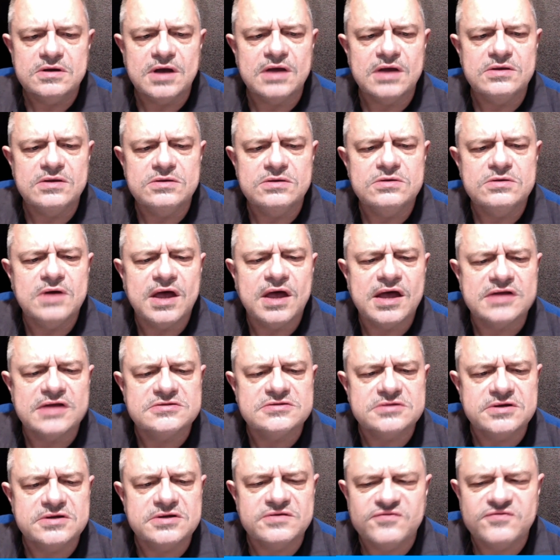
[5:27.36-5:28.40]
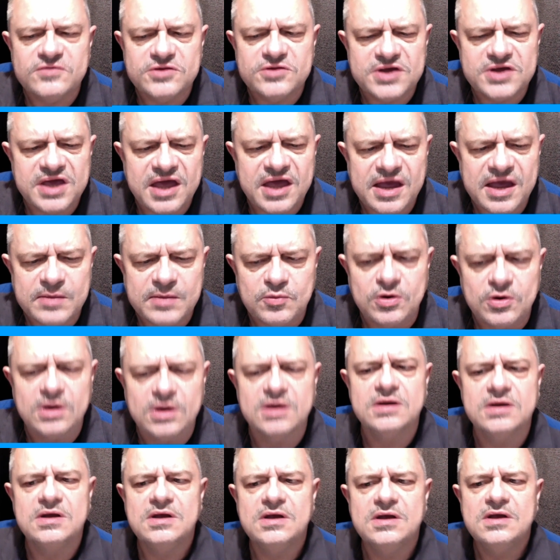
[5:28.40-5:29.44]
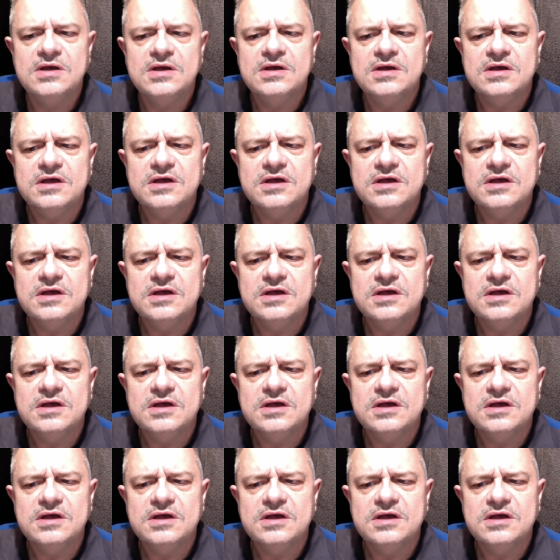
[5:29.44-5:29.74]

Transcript: You're acting for the camera.